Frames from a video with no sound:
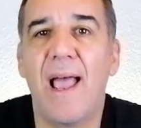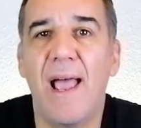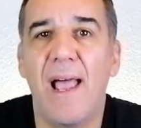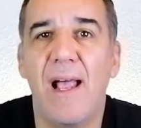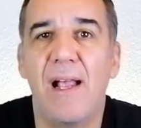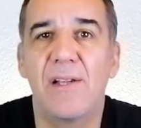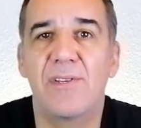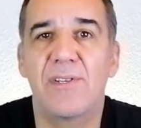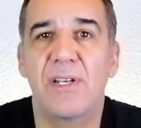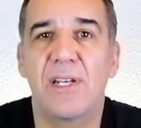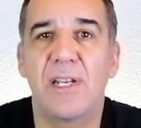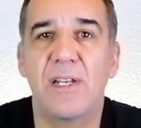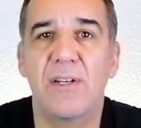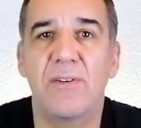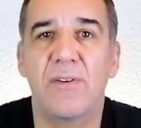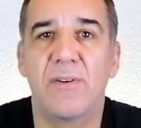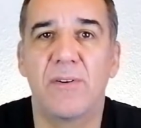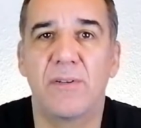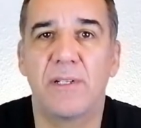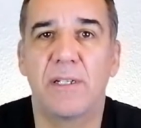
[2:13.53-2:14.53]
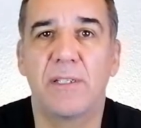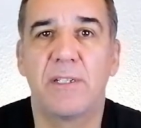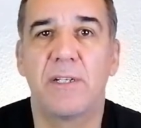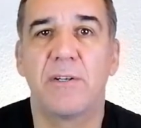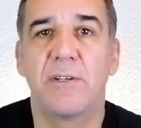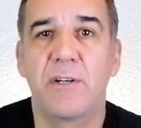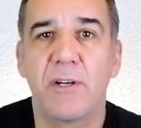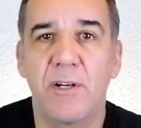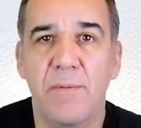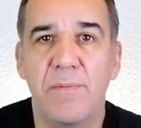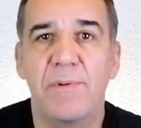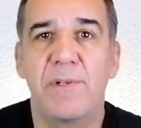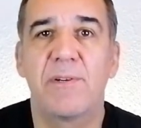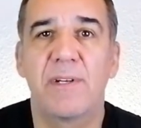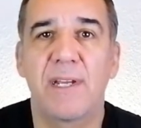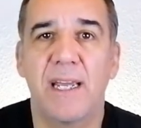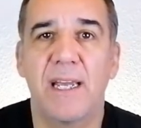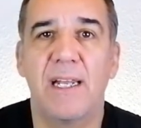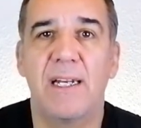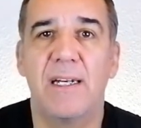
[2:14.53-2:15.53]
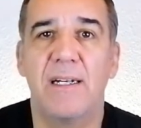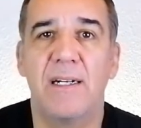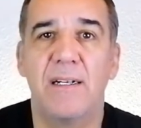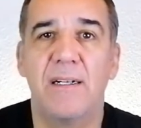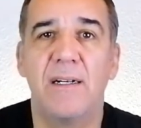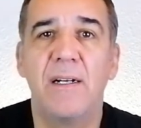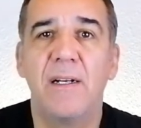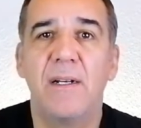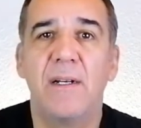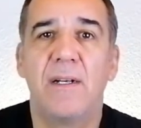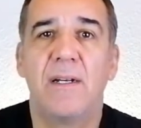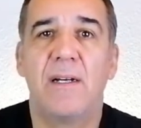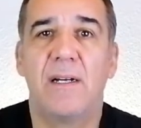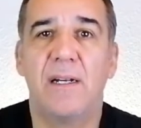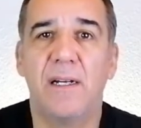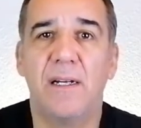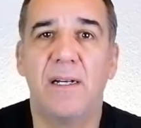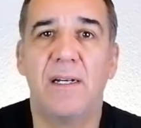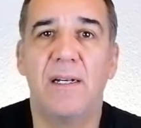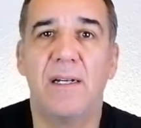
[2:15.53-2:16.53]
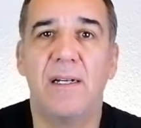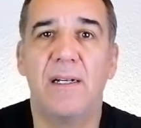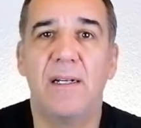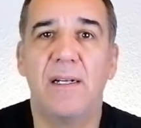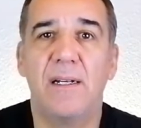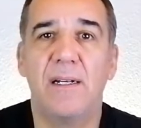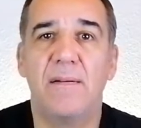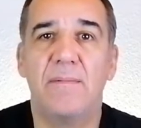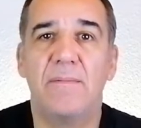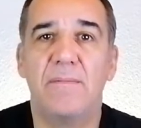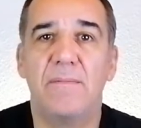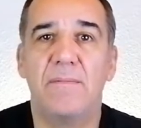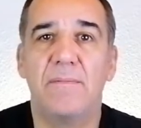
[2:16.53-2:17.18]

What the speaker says: else in order to group together a